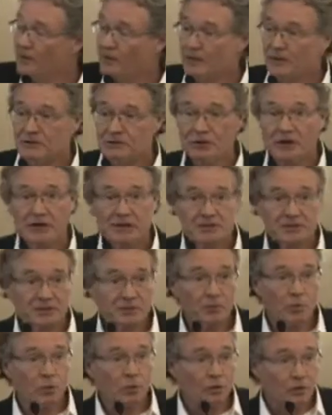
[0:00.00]
They try and
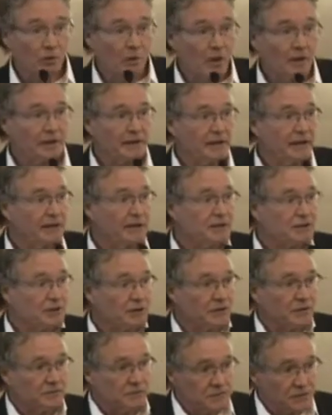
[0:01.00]
support quality
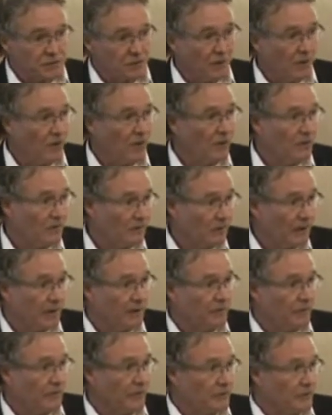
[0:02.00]
initiatives all
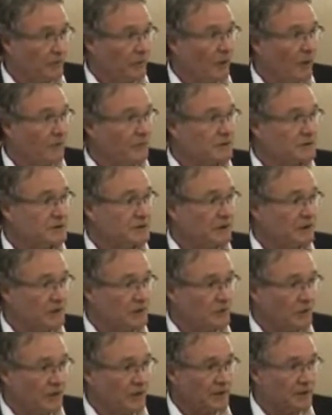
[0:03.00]
throughout the province and
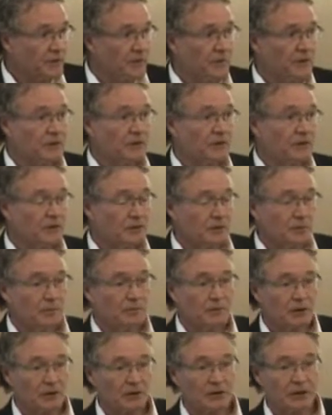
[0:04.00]
trying to
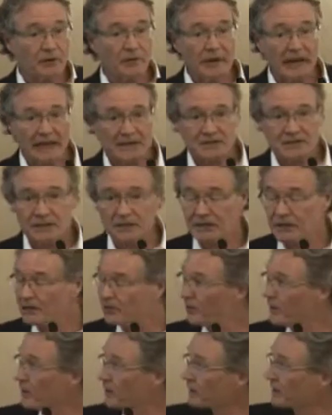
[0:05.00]
build capacity in
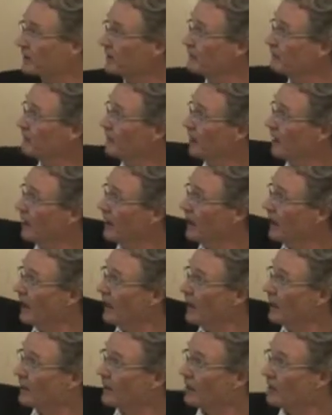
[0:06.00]
quality.
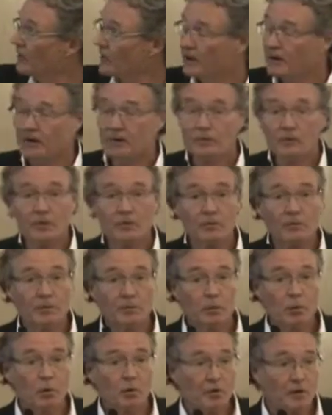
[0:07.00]
And they
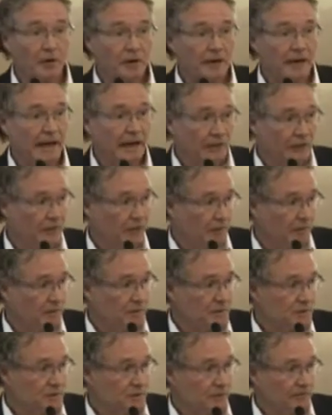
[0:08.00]
report on
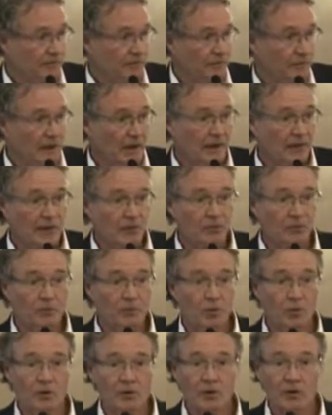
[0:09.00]
outcomes. And they
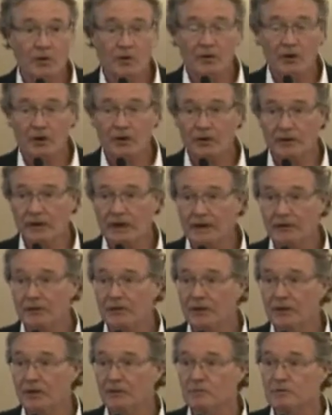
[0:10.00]
report on our
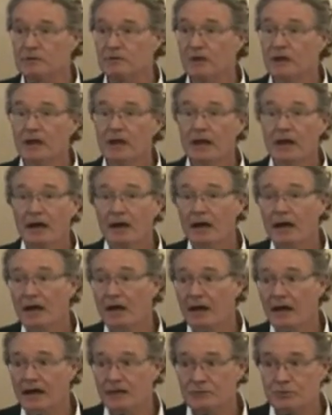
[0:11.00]
outcomes
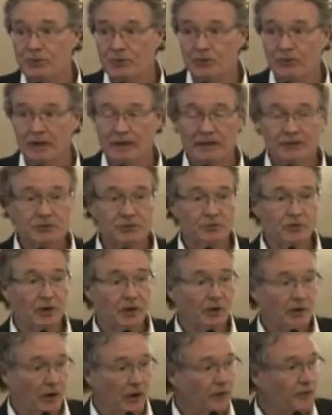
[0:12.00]
as we relate to
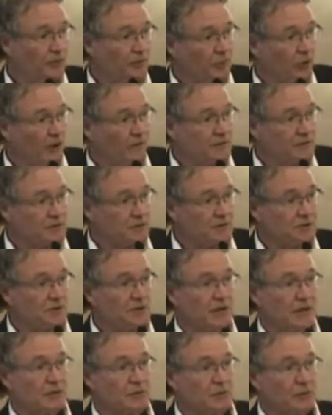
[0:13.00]
our other
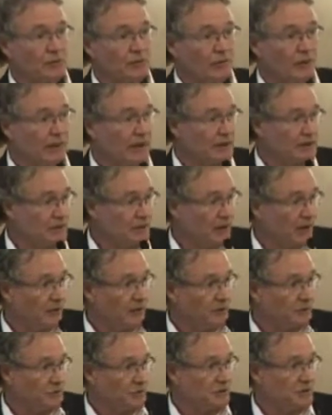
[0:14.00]
provinces, as we relate to
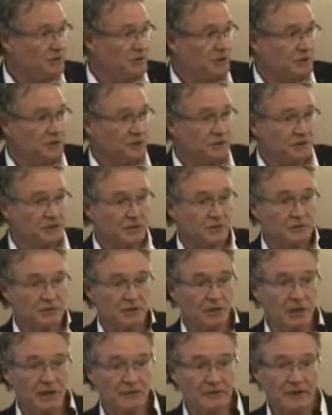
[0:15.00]
other jurisdictions
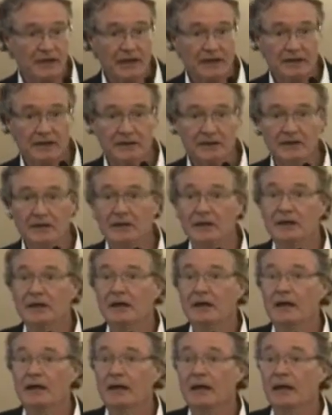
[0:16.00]
outside of Canada.
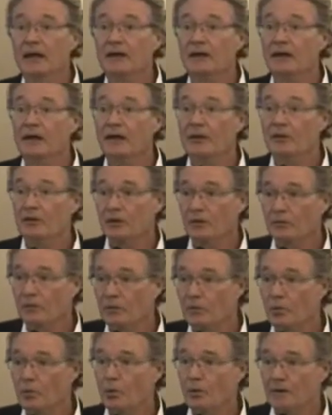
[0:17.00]
And they're
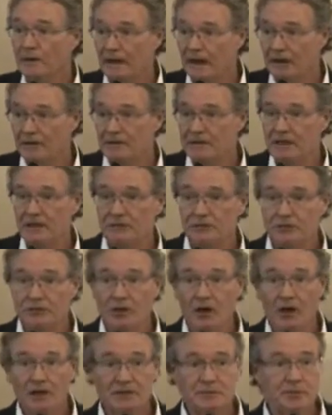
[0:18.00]
reporting now down to
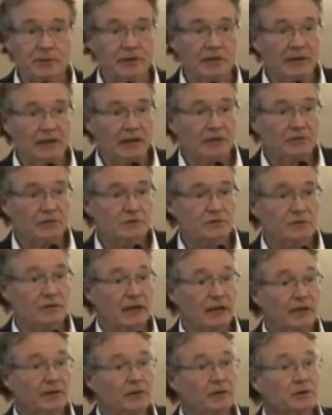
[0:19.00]
hospital levels,
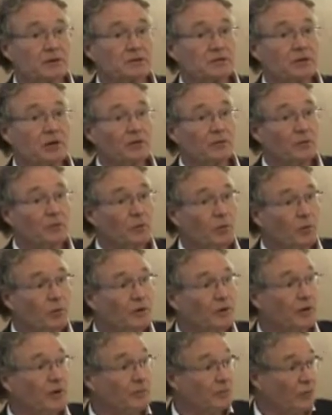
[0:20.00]
and they're going to start
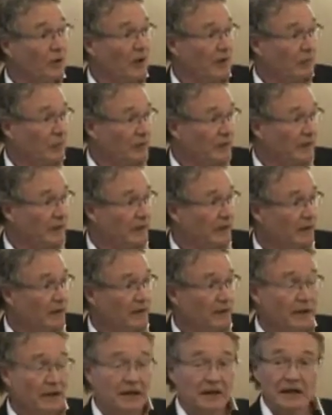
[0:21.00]
reporting on primary
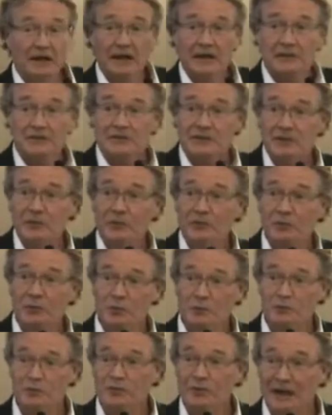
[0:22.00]
care. And some of
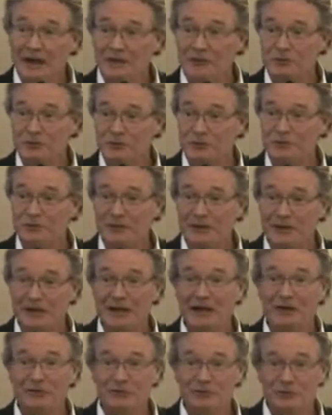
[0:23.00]
those factors,
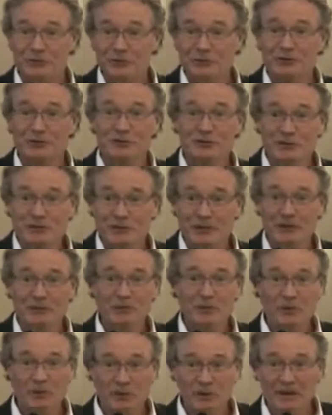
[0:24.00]
like how soon do you see
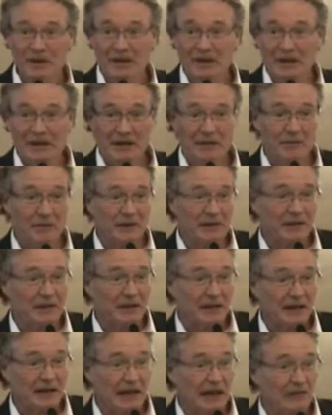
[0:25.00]
people
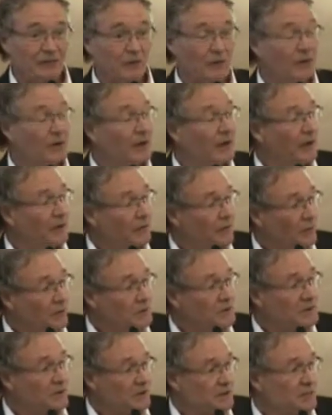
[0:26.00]
immediately after,
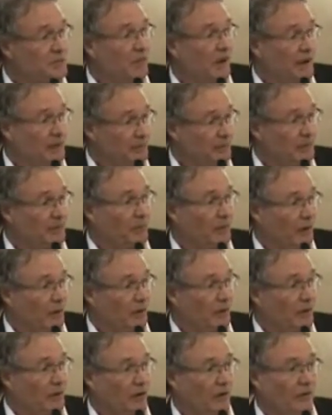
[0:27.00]
those things might be
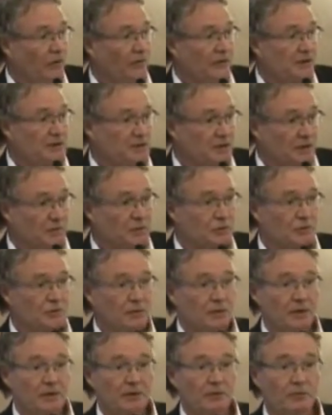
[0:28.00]
part of a
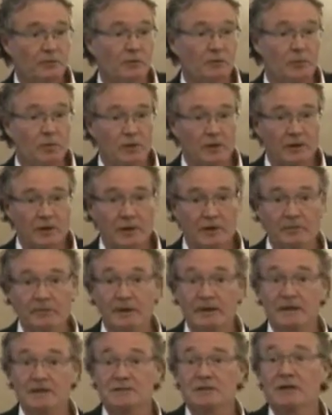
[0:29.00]
subsequent report card,
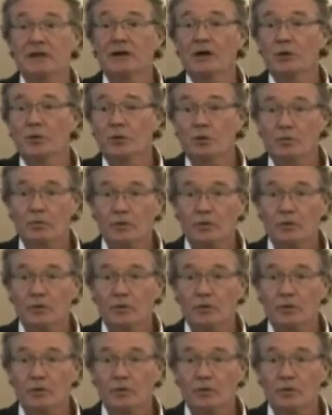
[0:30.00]
because we're